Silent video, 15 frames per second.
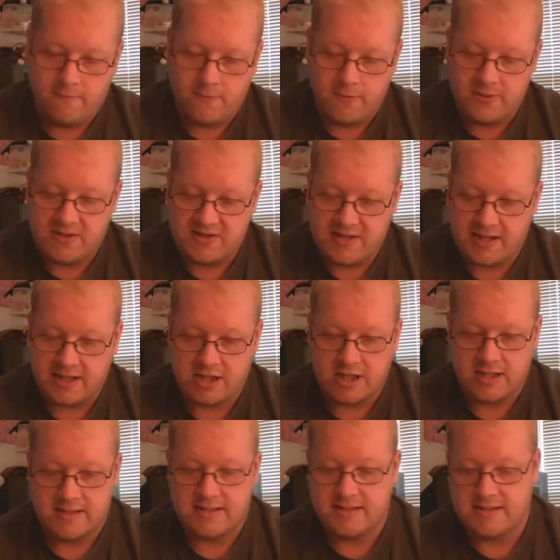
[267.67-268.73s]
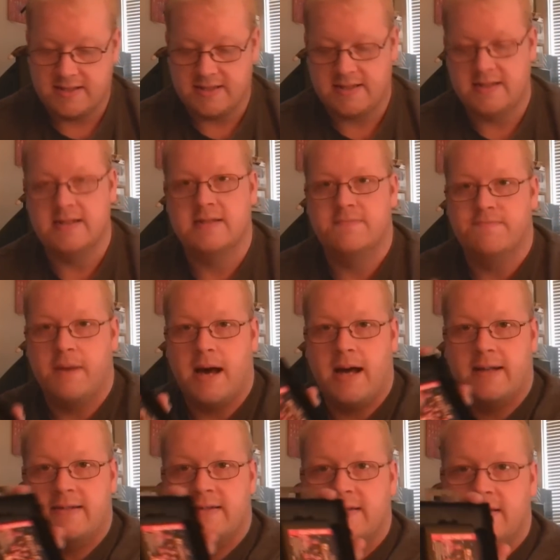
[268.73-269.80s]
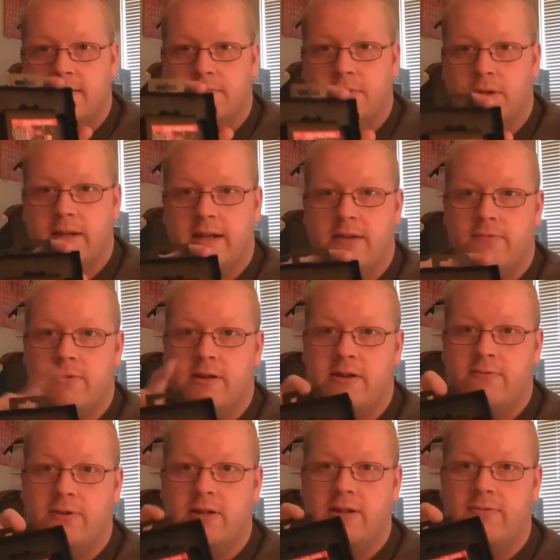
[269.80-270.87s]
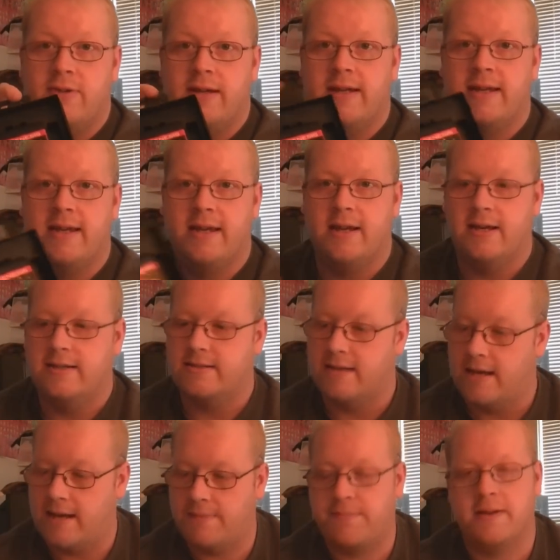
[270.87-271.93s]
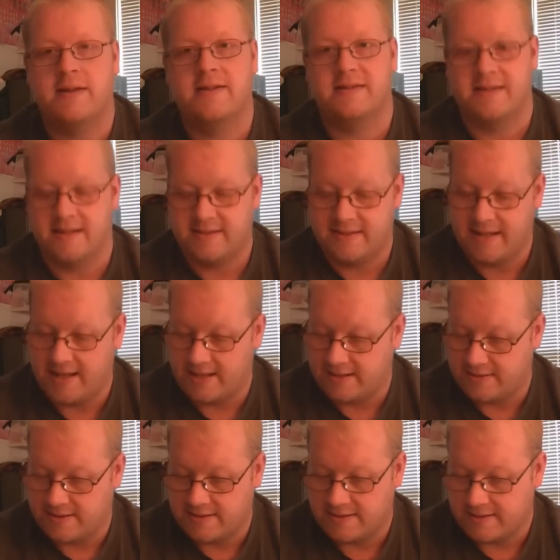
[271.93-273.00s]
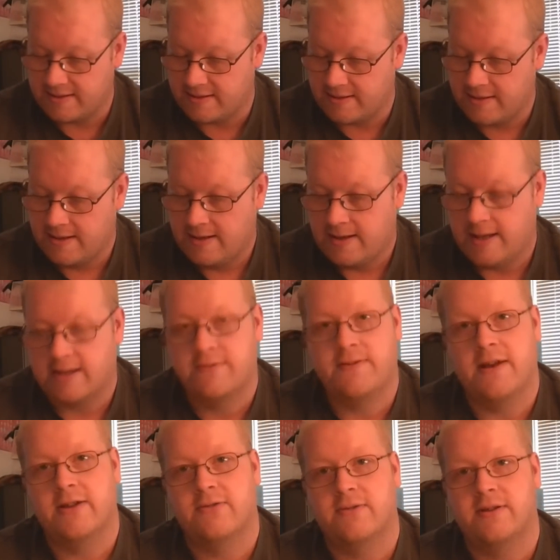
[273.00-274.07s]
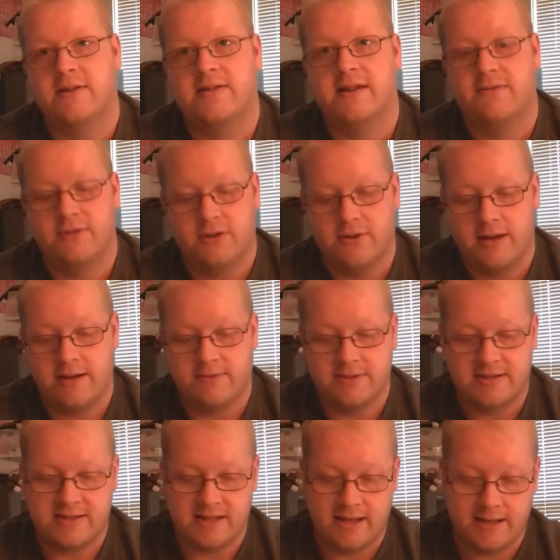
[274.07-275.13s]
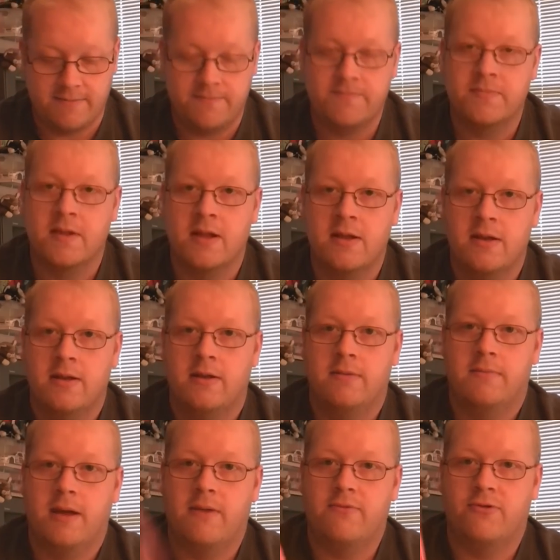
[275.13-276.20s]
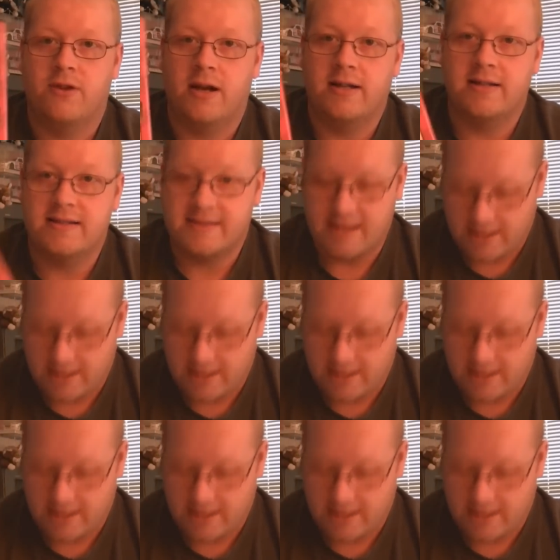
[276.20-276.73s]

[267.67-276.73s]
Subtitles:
for the Sega Genesis. This is boxed, complete, Wee Willie Winky on top as Cessna Ace and X-File 2708 to say. Haven't tried this